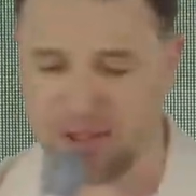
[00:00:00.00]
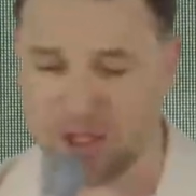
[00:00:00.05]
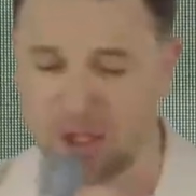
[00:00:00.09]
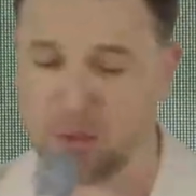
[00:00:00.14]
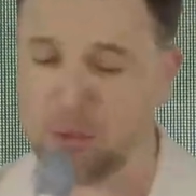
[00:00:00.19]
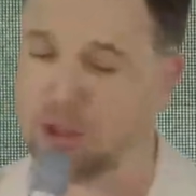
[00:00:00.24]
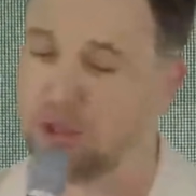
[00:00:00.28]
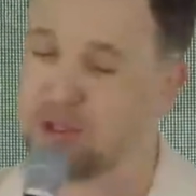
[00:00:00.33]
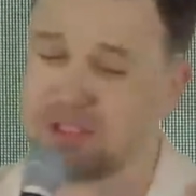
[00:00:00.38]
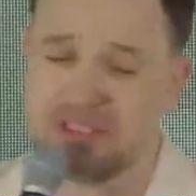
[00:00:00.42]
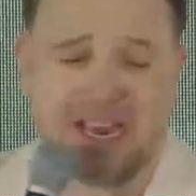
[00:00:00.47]
you
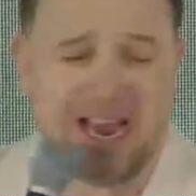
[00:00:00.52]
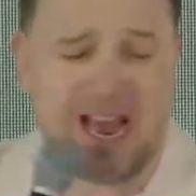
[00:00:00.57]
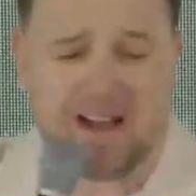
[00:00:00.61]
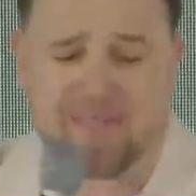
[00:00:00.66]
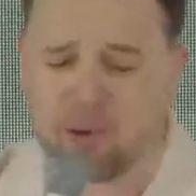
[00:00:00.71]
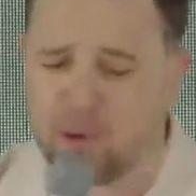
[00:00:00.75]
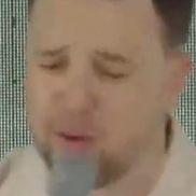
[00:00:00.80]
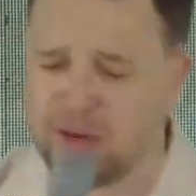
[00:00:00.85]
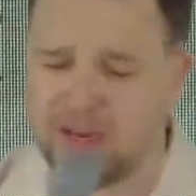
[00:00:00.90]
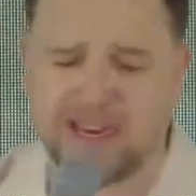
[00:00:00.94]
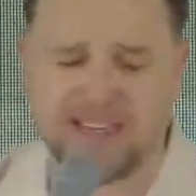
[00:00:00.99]
used to have
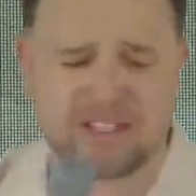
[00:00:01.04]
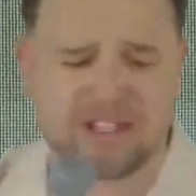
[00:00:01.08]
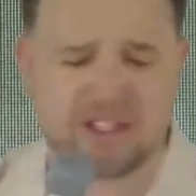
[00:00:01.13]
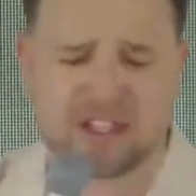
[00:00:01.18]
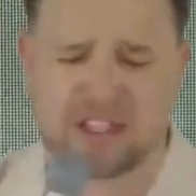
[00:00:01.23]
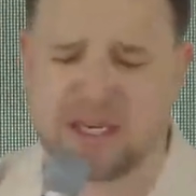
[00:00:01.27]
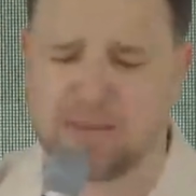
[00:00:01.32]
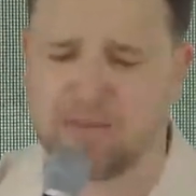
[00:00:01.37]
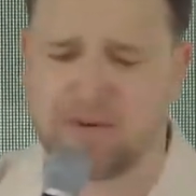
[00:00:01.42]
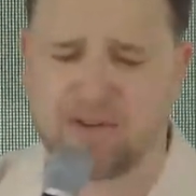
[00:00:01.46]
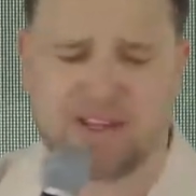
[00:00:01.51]
a
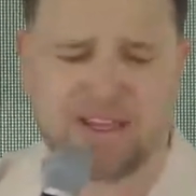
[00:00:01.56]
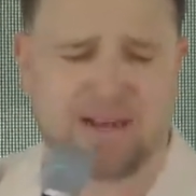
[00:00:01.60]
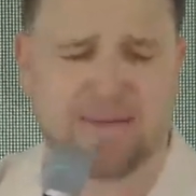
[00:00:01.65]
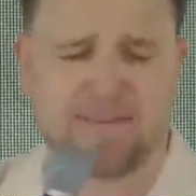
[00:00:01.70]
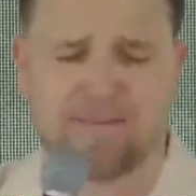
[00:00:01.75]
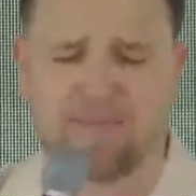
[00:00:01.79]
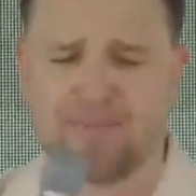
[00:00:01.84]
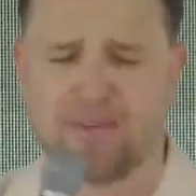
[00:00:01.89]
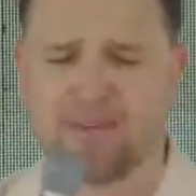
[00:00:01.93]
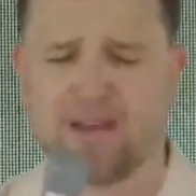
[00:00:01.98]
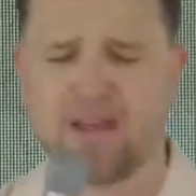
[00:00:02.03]
relationship with
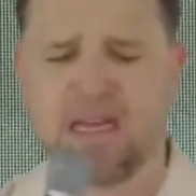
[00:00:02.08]
him.